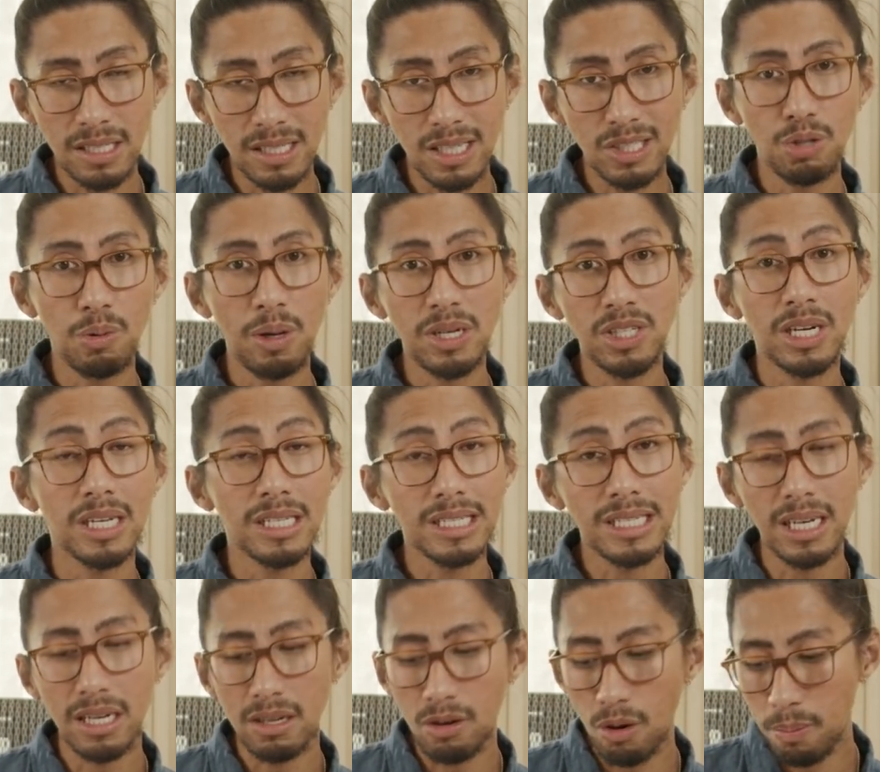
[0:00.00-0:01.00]
situation
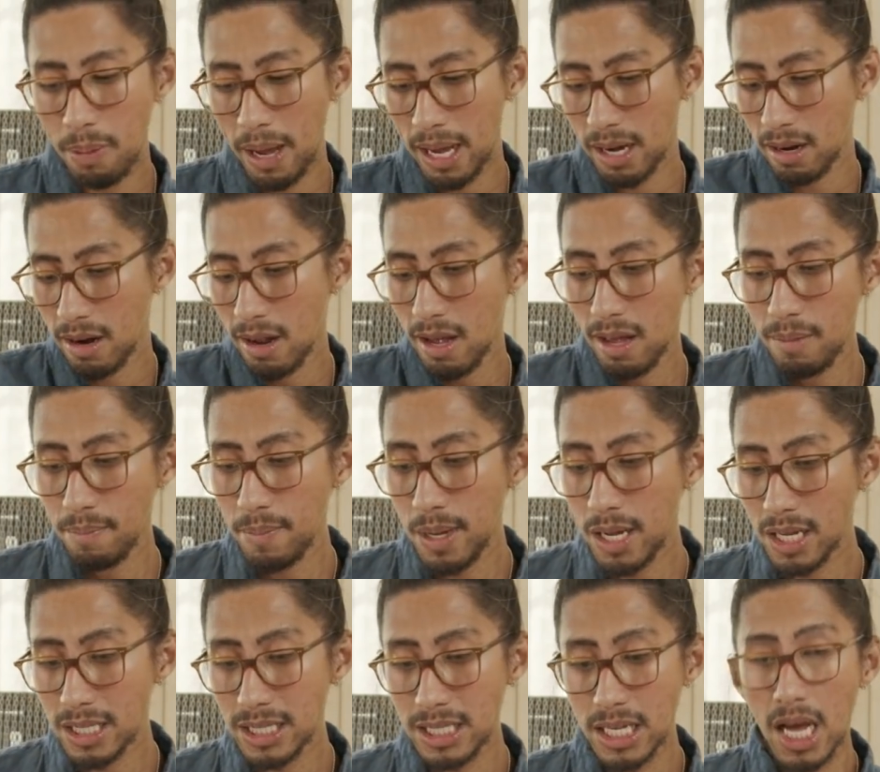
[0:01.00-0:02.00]
that's gonna go better,
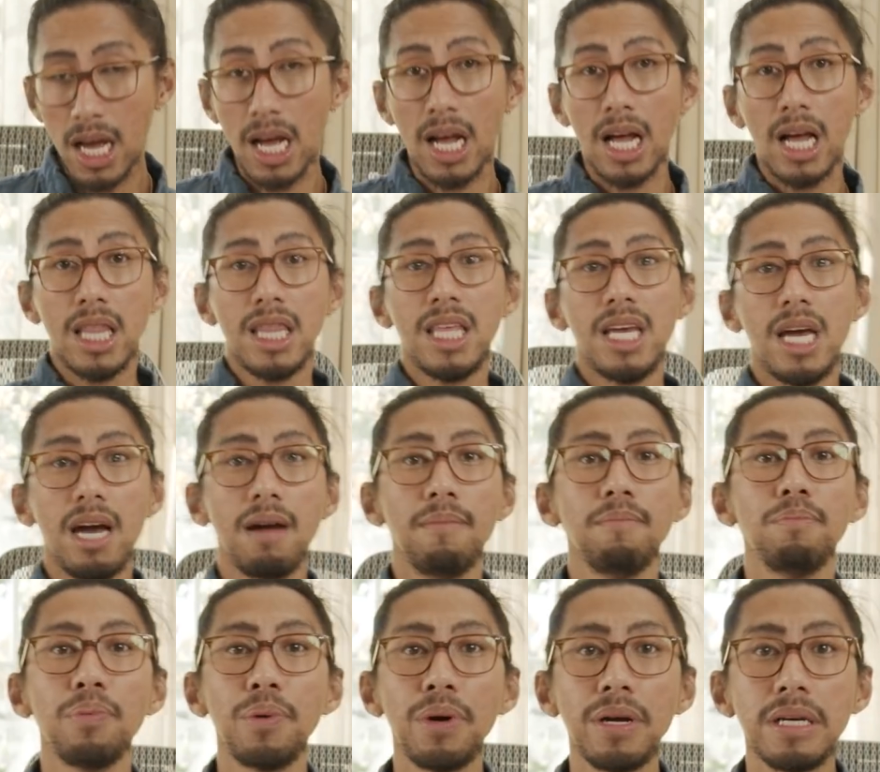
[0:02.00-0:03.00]
because the
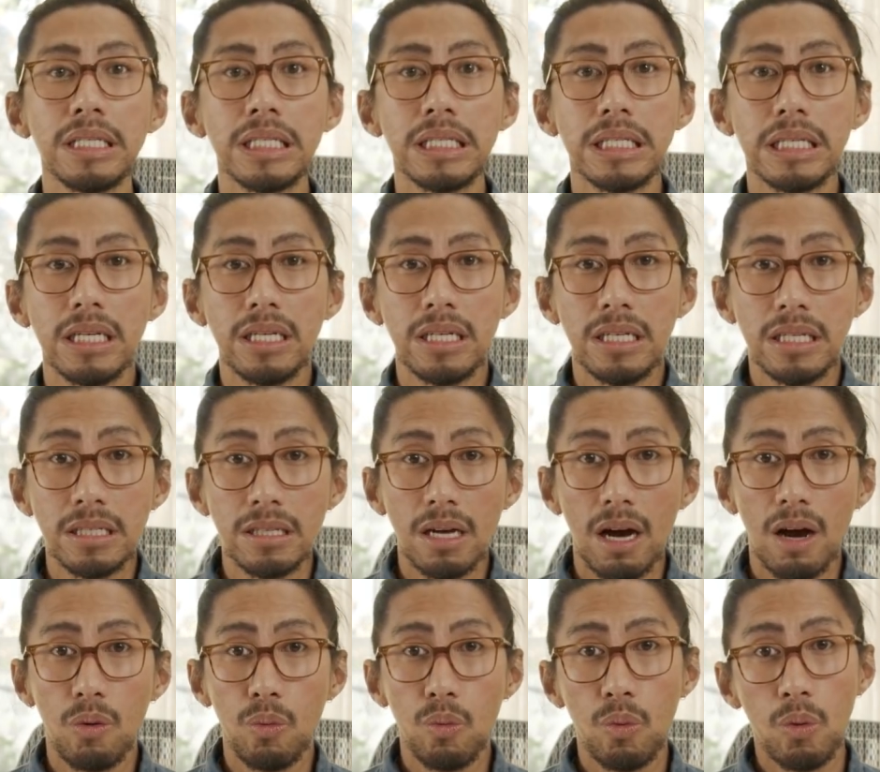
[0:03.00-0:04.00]
Empress is
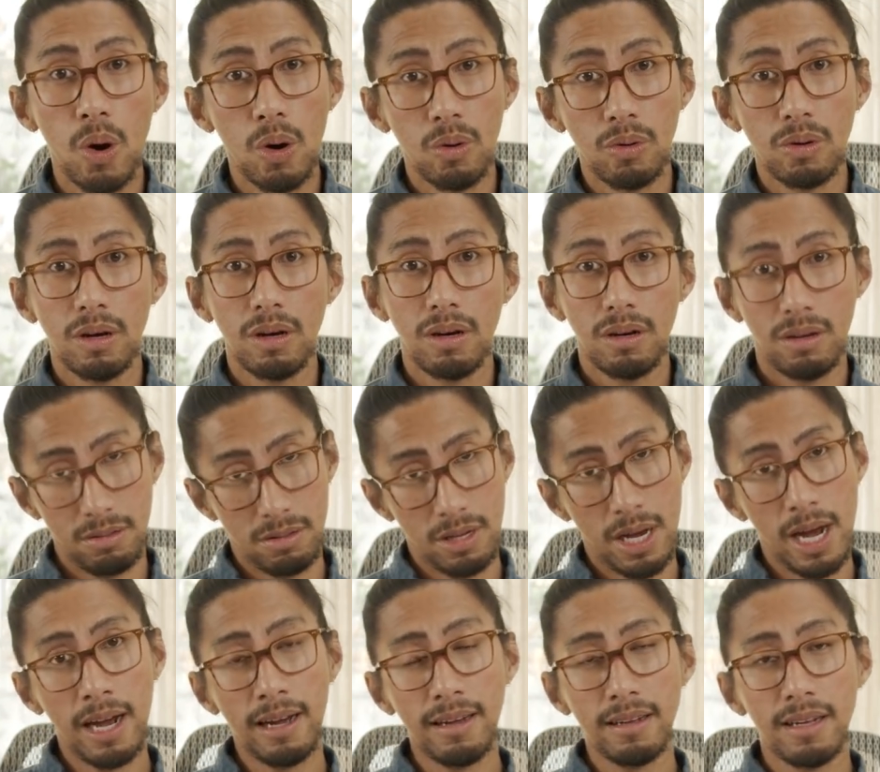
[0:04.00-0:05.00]
woke,
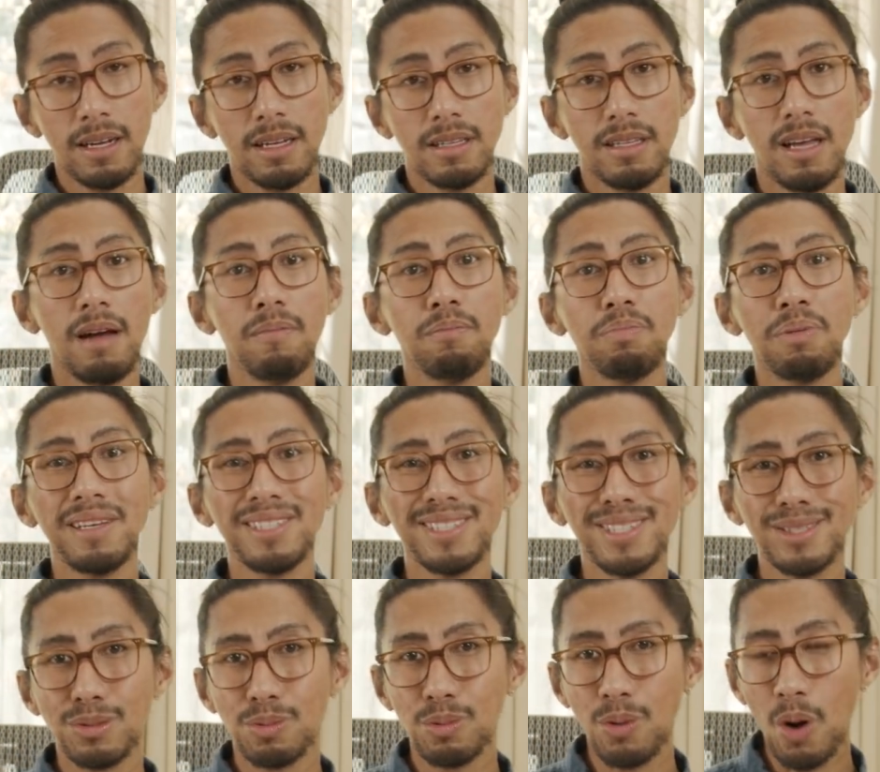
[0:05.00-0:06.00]
okay? The Empress
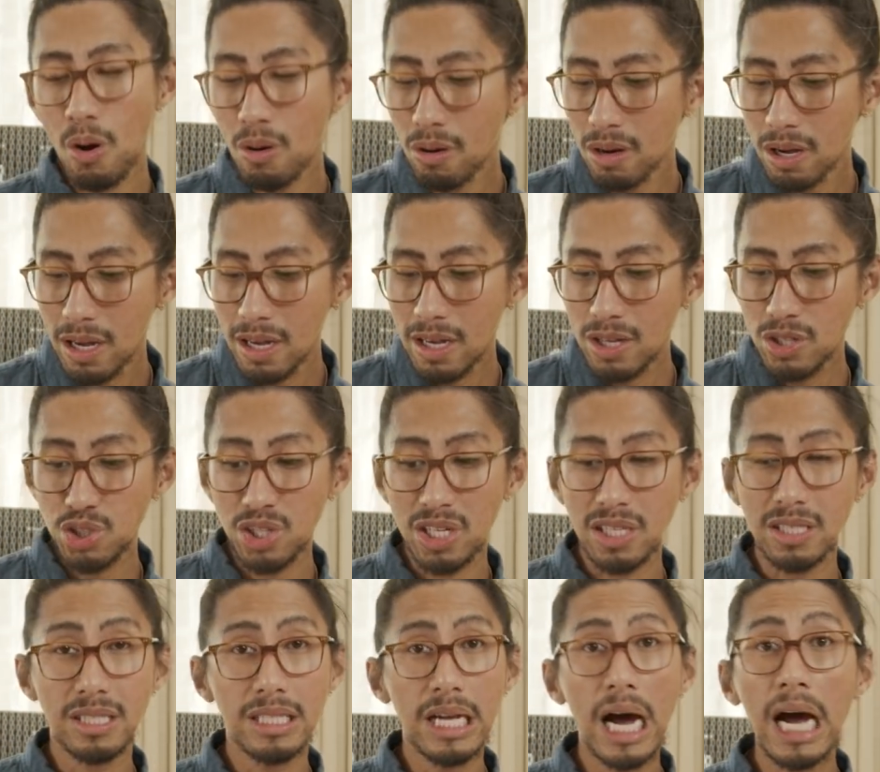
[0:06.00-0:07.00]
is woke. She
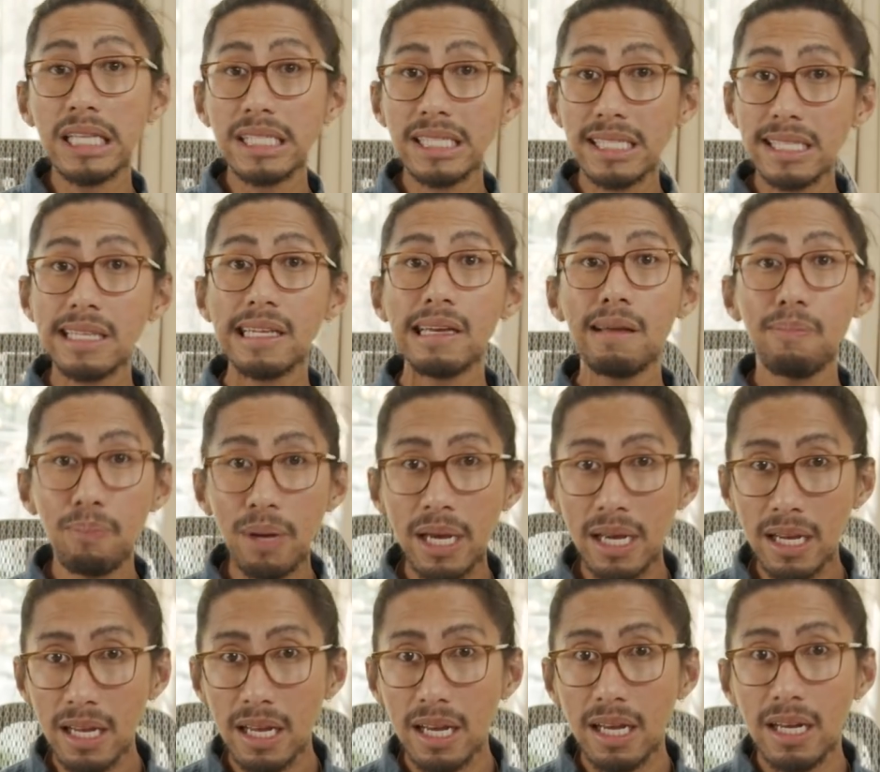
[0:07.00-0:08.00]
is not
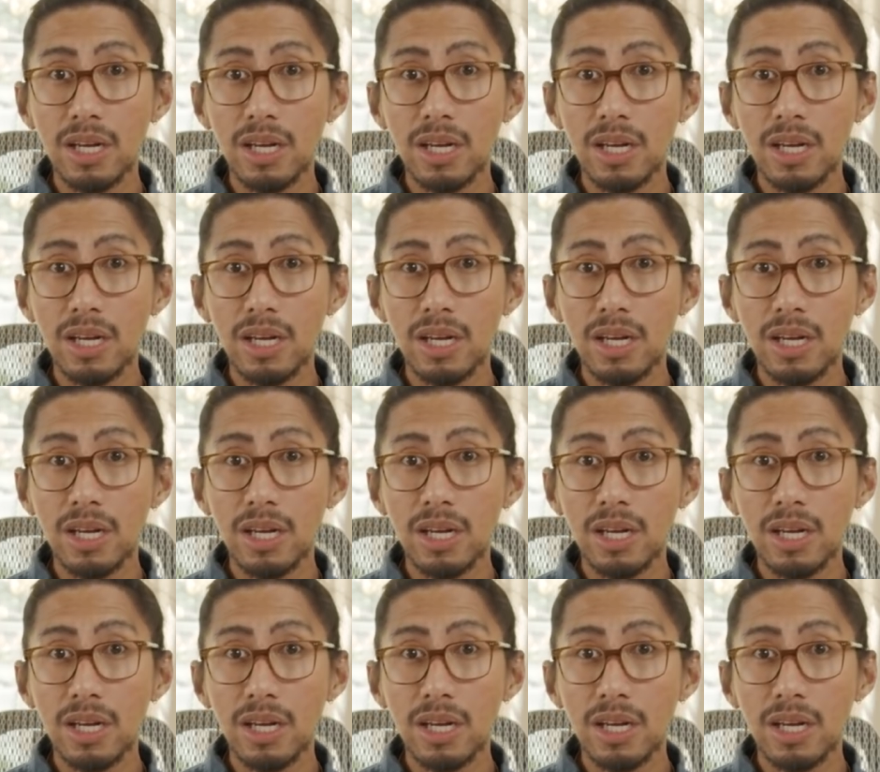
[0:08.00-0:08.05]
sleeping.